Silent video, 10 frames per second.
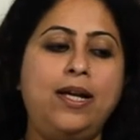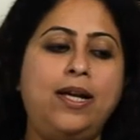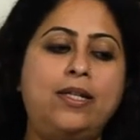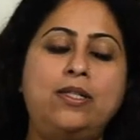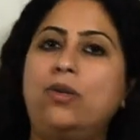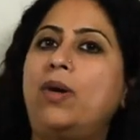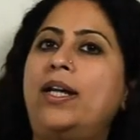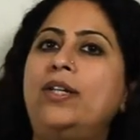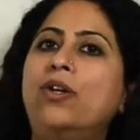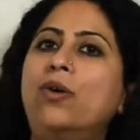And so
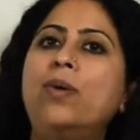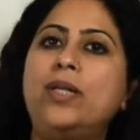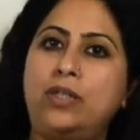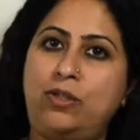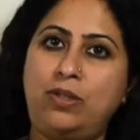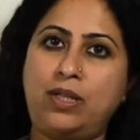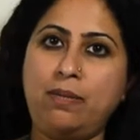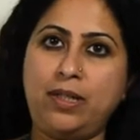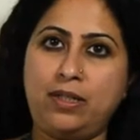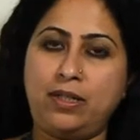I know it to some
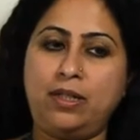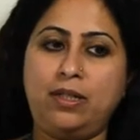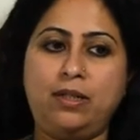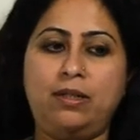extent,